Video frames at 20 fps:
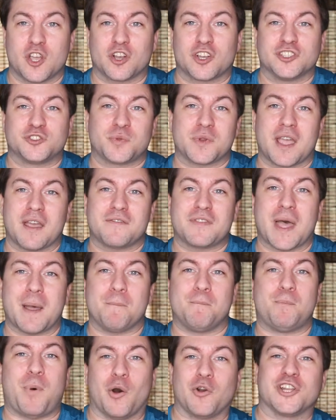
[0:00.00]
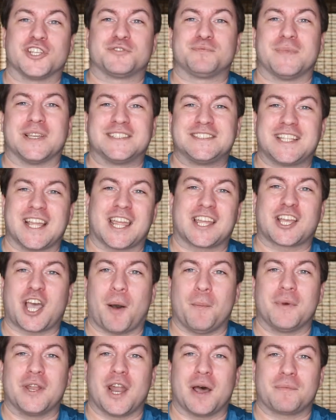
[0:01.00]
because we have that bonus mistake
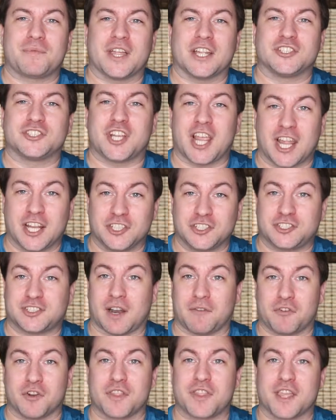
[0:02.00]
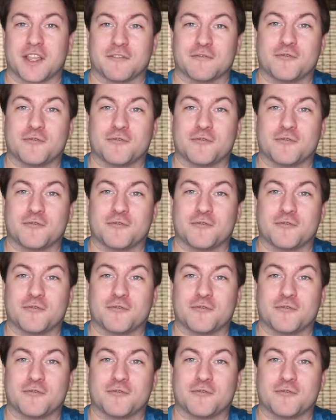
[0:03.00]
coming up that changed everything